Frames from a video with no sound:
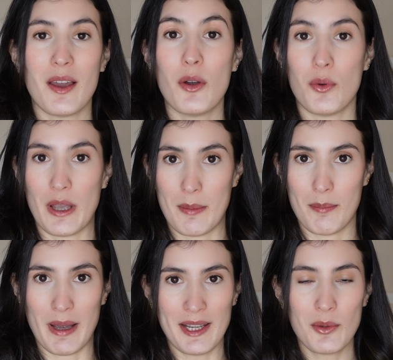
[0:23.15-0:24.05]
Oh, and
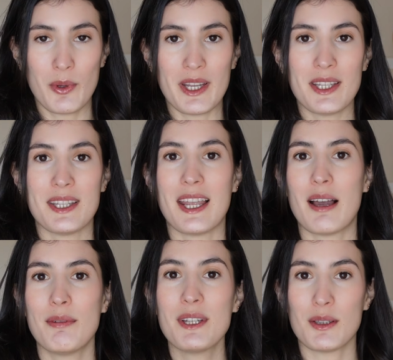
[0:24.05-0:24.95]
by the way, they
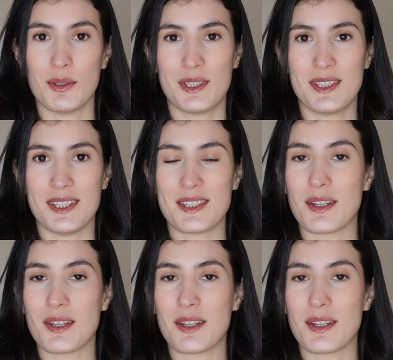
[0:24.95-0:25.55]
have included this